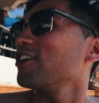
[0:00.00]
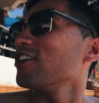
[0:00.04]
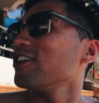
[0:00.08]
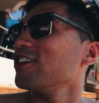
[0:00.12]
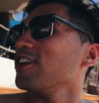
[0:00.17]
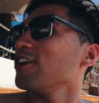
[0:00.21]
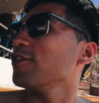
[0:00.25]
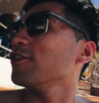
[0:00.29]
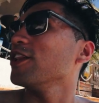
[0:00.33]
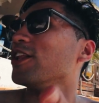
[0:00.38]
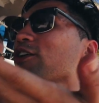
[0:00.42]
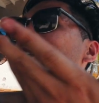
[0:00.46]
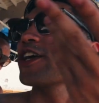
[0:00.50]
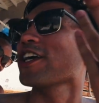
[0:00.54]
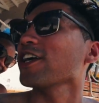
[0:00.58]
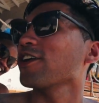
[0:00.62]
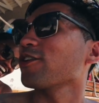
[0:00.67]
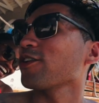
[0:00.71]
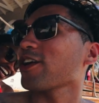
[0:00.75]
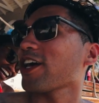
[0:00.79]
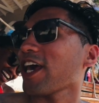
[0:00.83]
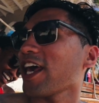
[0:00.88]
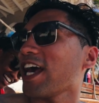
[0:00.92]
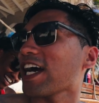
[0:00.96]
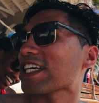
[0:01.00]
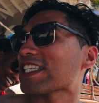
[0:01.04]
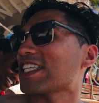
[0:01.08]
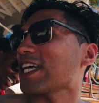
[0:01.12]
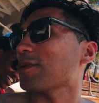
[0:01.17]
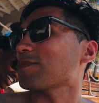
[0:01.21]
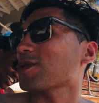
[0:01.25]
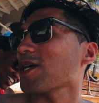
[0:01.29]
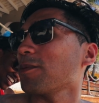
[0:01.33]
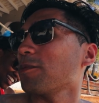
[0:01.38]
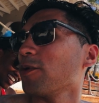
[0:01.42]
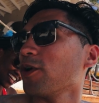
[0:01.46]
good or looking okay,
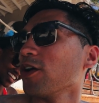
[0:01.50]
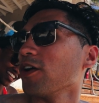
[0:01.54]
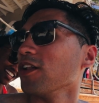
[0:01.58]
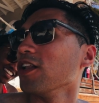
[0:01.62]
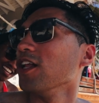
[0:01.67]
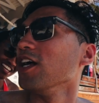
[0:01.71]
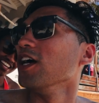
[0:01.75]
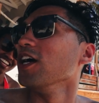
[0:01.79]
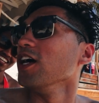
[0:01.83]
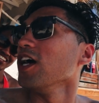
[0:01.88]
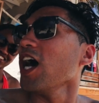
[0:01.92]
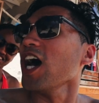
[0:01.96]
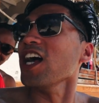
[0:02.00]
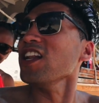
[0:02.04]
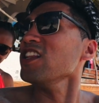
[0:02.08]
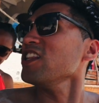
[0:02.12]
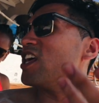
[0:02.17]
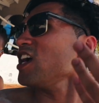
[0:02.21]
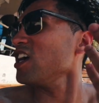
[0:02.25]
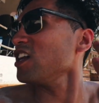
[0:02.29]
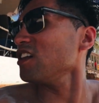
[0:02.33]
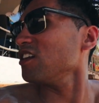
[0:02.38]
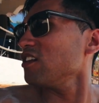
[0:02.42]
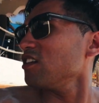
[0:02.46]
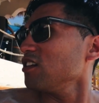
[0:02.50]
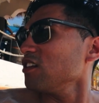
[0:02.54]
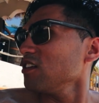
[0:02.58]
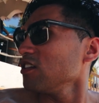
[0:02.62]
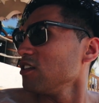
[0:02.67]
acceptable? And then,